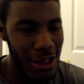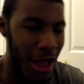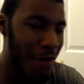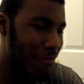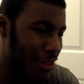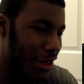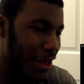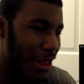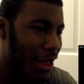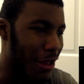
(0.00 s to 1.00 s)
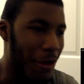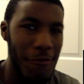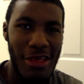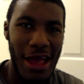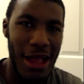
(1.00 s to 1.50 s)
Definitely. You know what
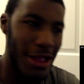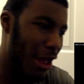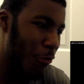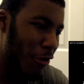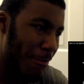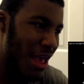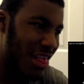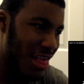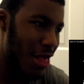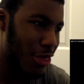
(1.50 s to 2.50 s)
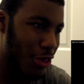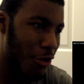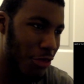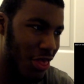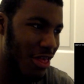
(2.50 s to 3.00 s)
I'm saying? It wouldn't make sense to
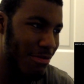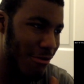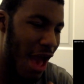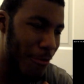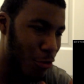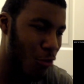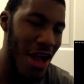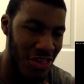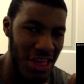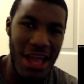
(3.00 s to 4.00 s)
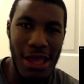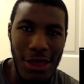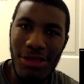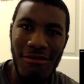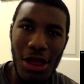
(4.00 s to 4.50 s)
do this if you haven't watched any
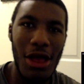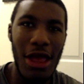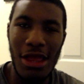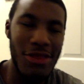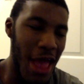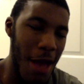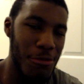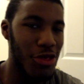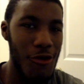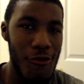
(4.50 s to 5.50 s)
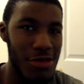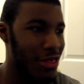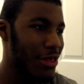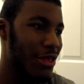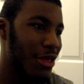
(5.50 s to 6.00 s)
of the
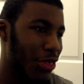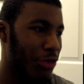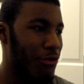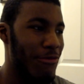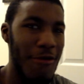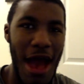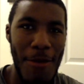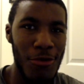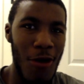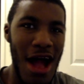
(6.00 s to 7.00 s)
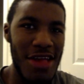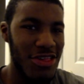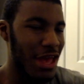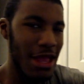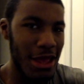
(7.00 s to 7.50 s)
episodes. So if you haven't
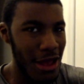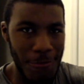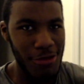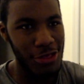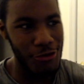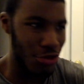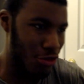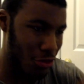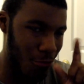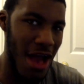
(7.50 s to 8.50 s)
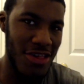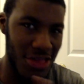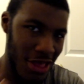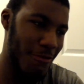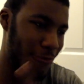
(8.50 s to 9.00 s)
watched any episodes, you should watch
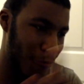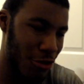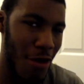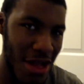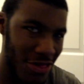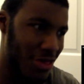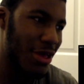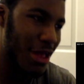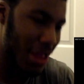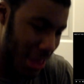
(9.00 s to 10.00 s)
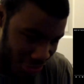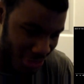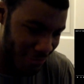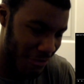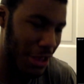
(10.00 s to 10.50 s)
this before you watch this
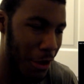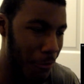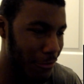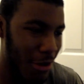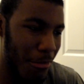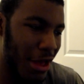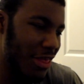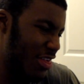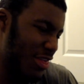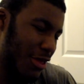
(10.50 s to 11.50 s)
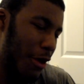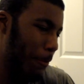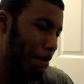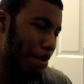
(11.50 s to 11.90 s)
video. But let's just go.